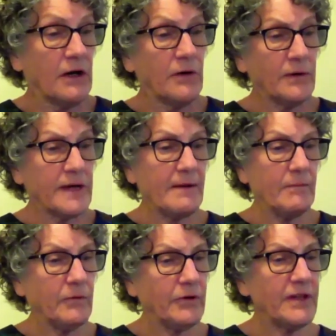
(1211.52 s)
Okay,
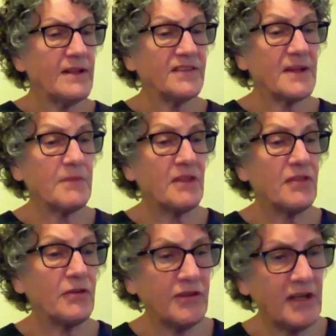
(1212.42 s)
we're going to skip the
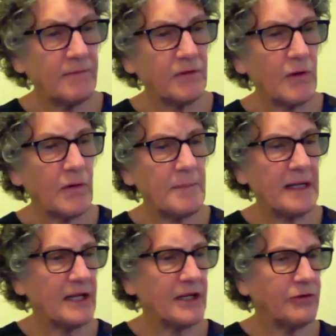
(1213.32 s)
13 flow. I'm
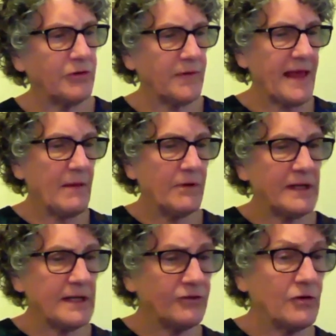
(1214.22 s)
going to let you do that
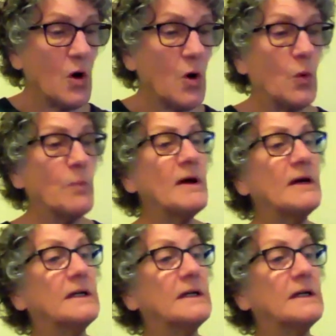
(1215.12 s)
one at home.